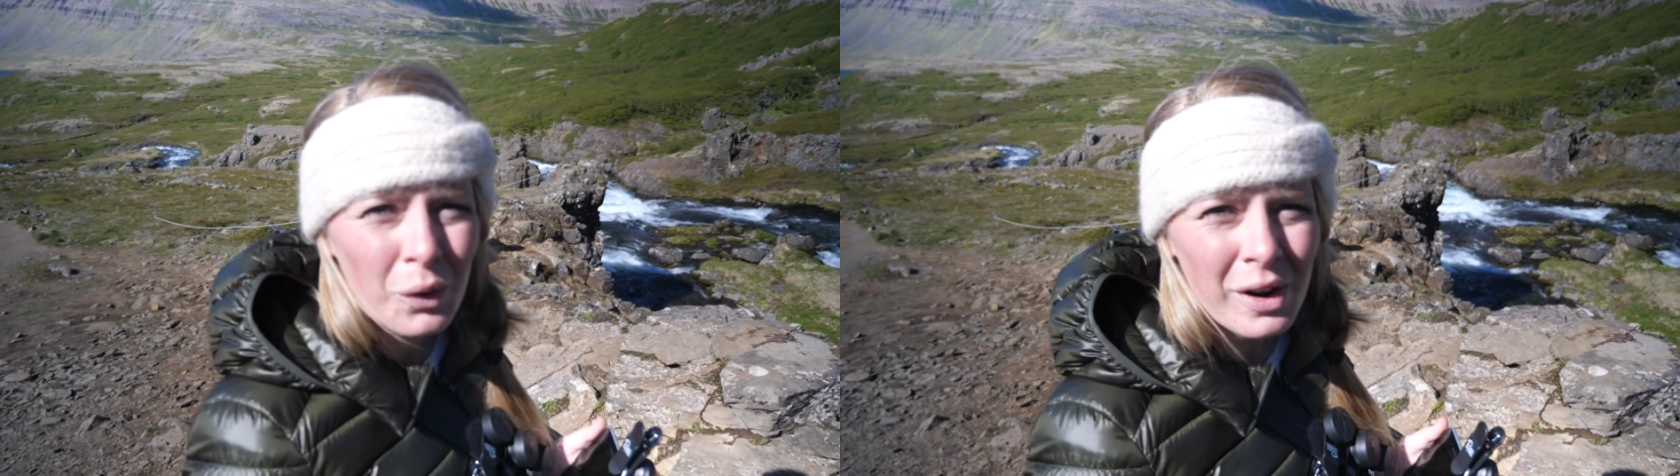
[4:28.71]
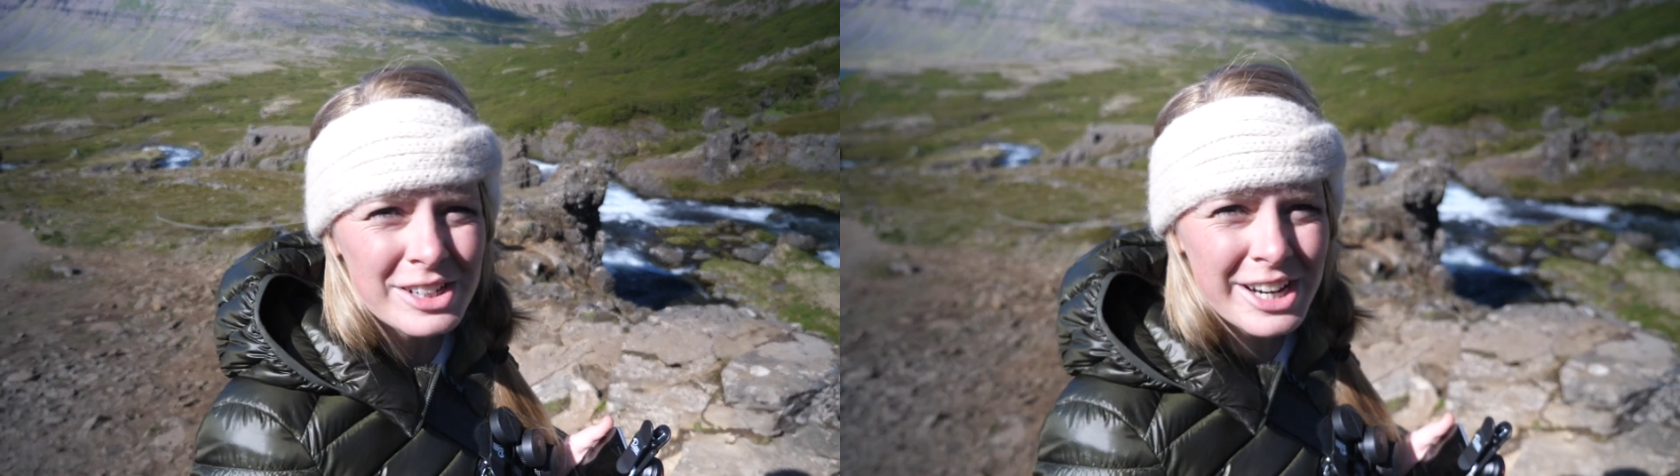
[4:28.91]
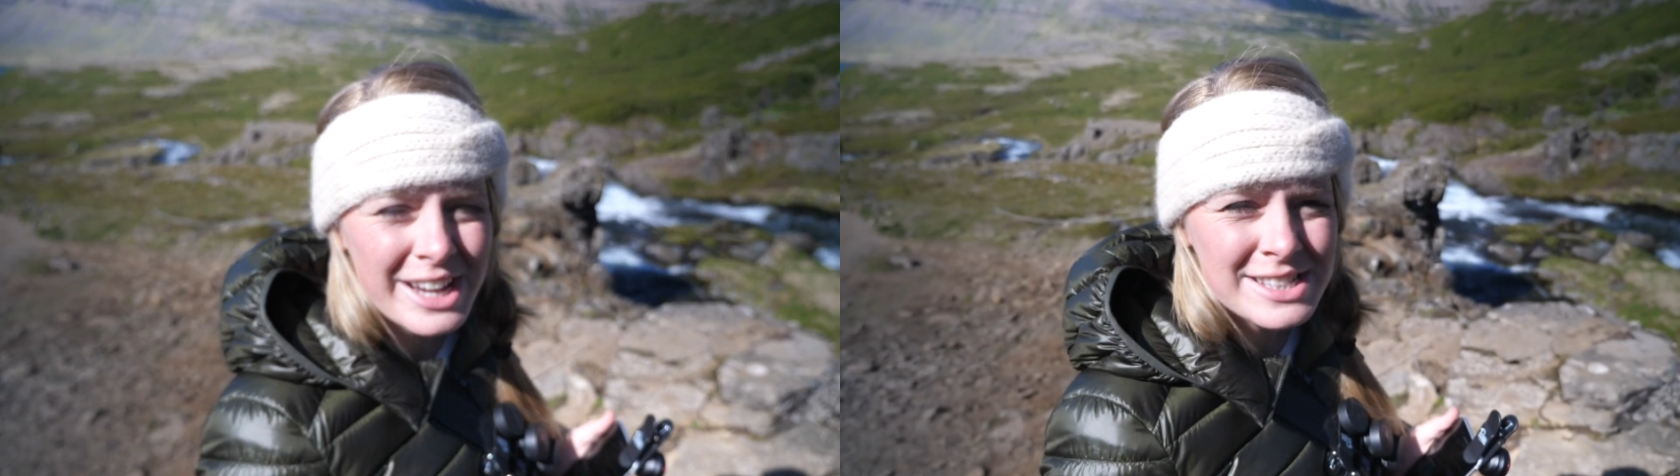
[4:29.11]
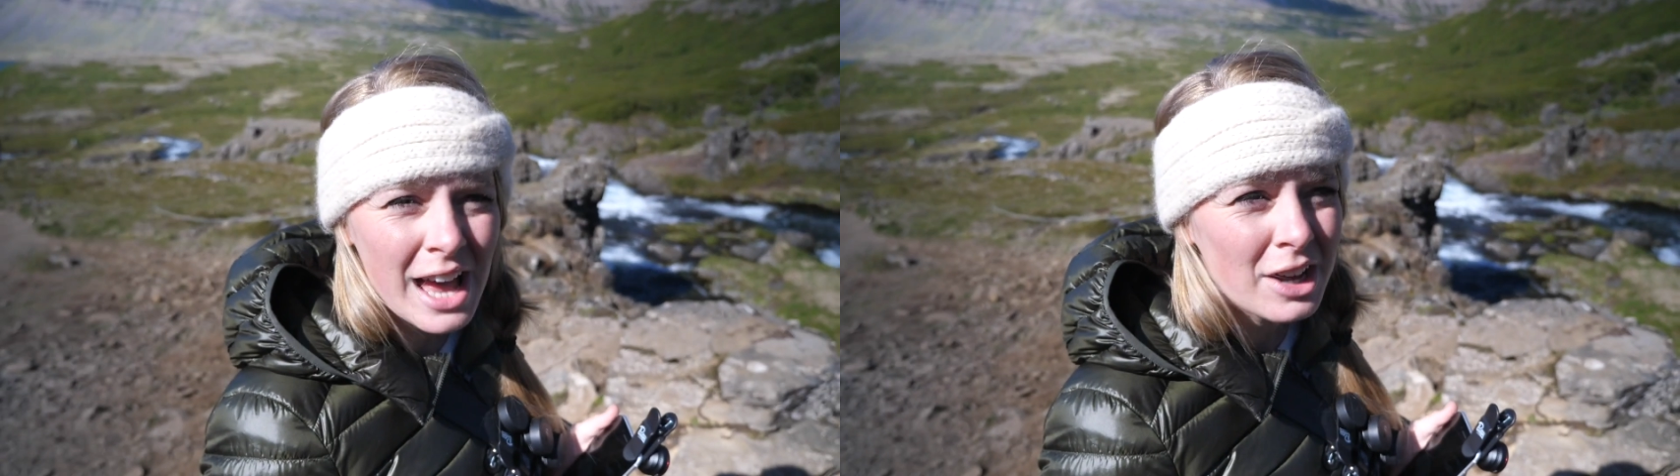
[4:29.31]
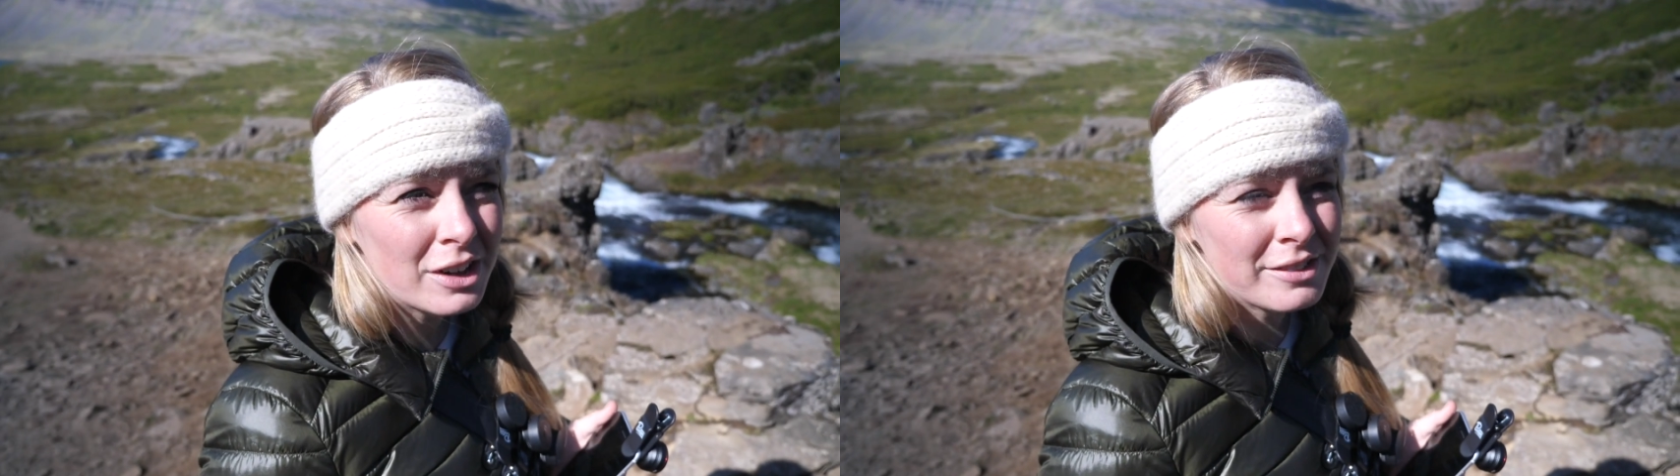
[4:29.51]
gorgeous.
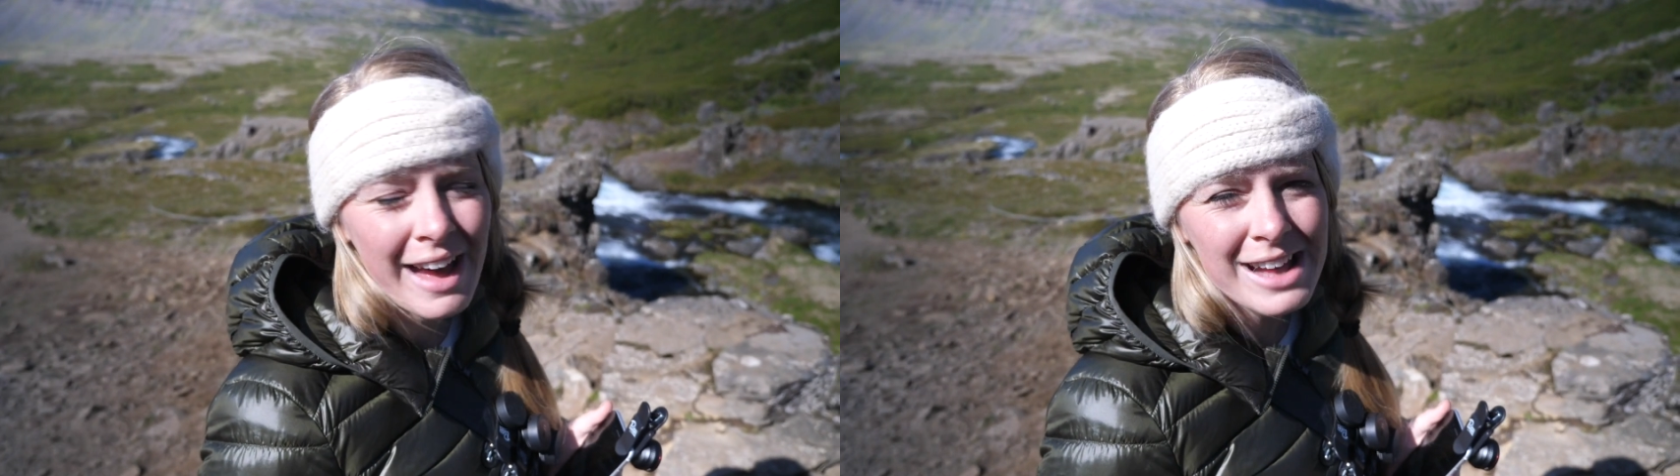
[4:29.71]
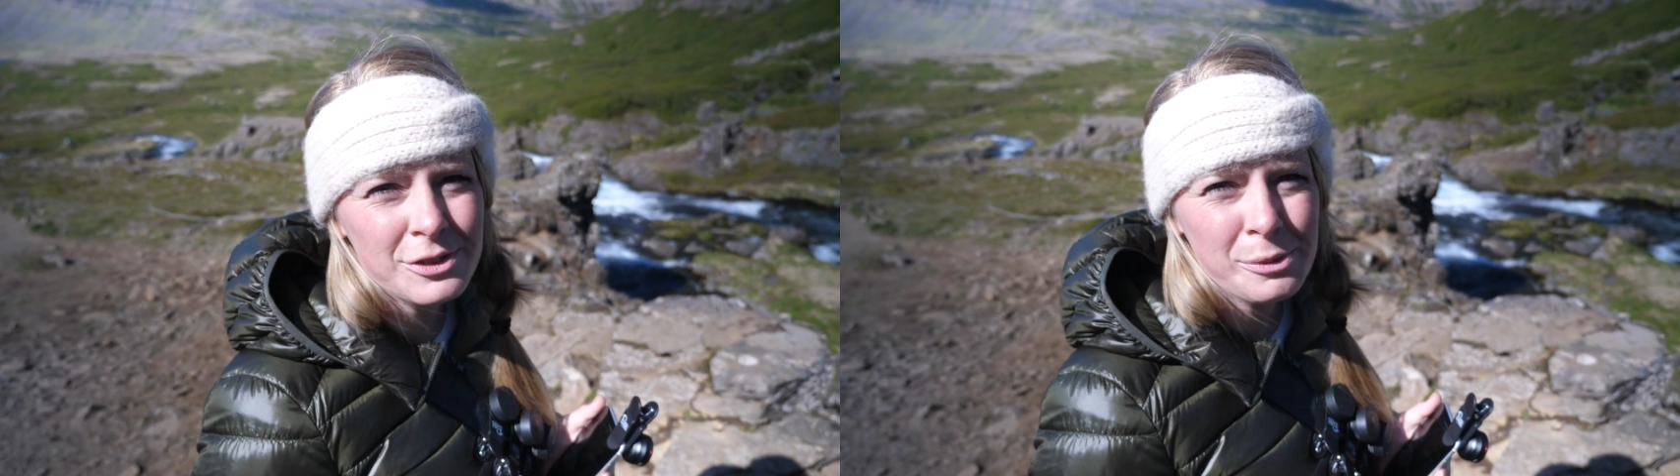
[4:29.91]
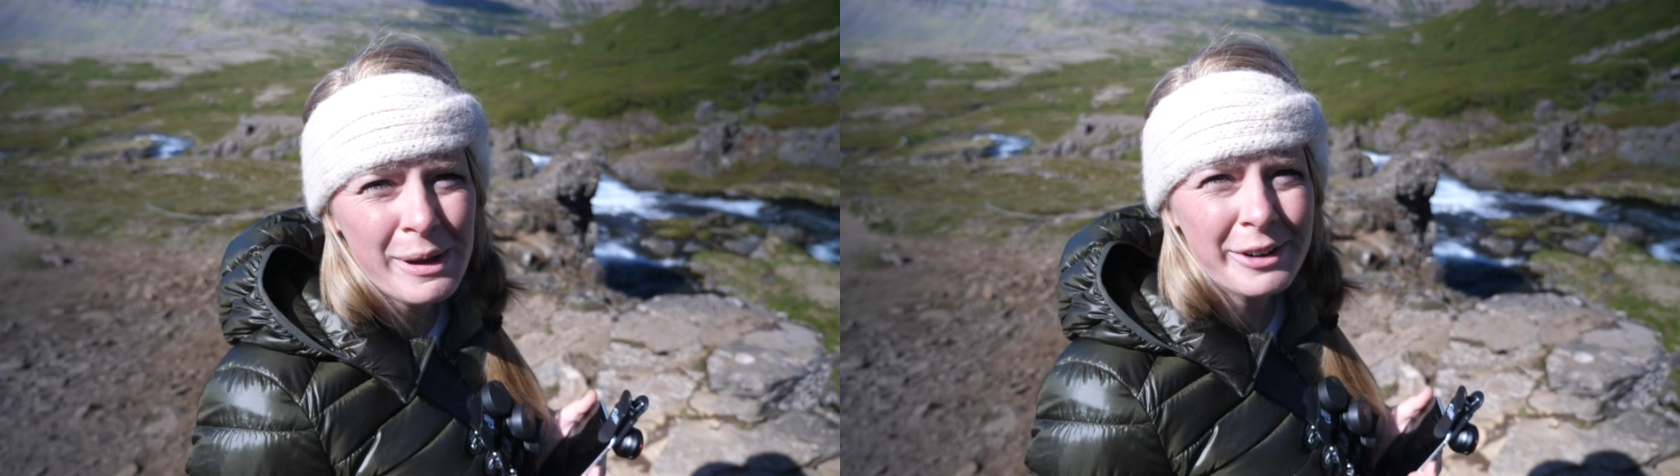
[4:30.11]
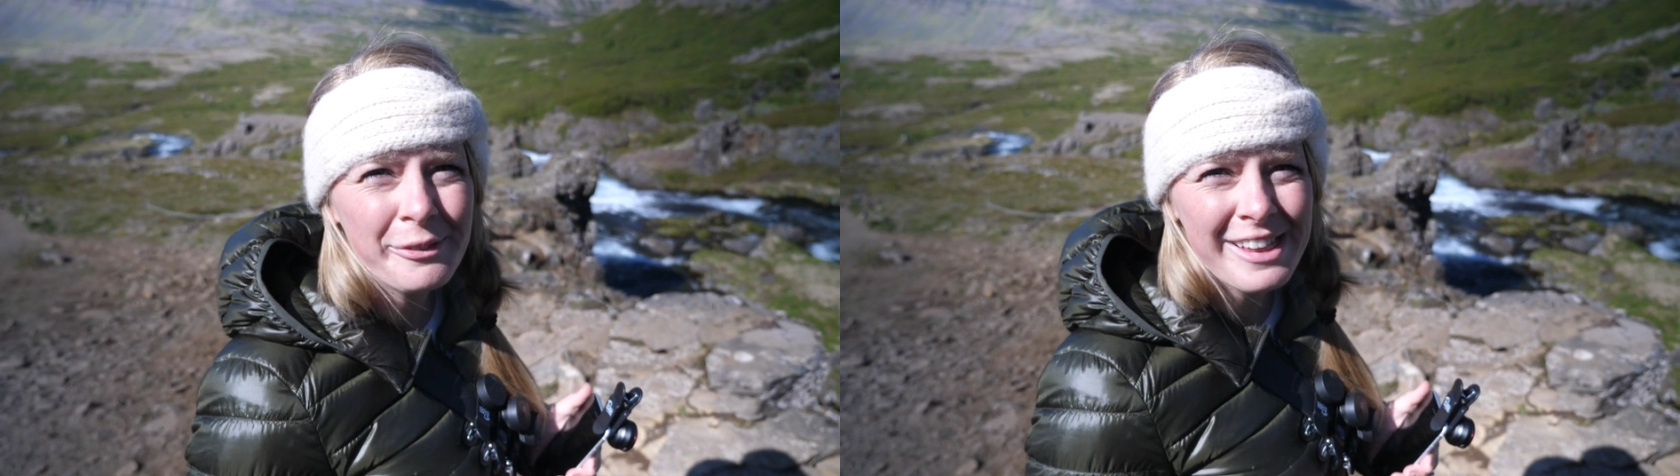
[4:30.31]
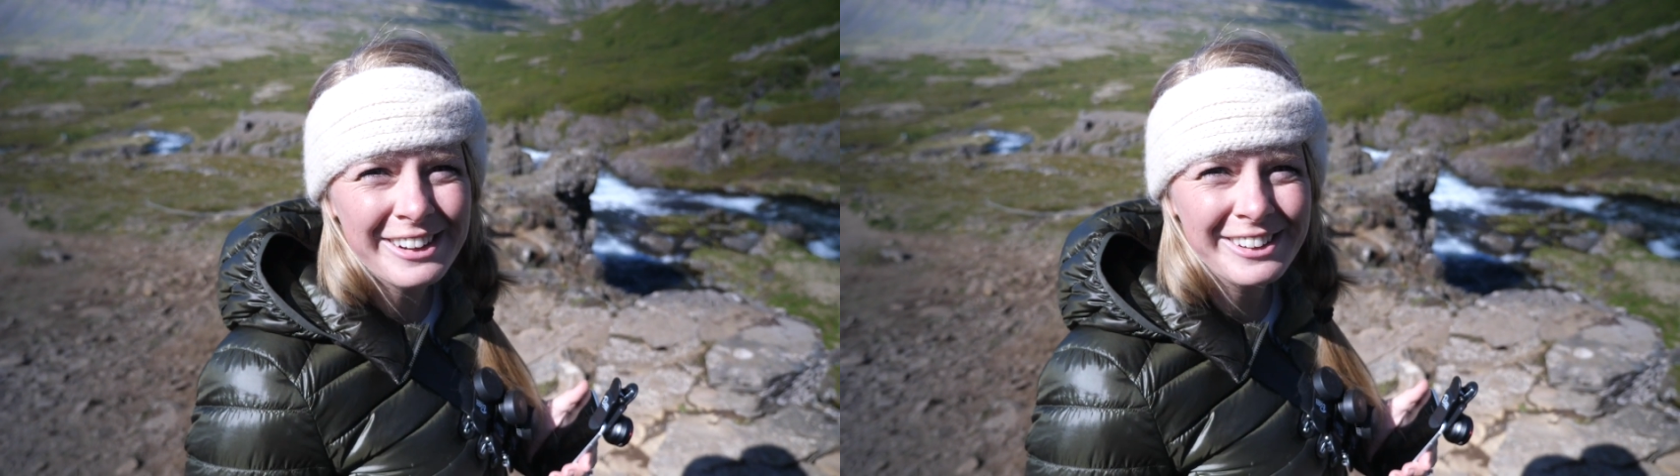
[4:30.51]
I couldn't have asked for better weather.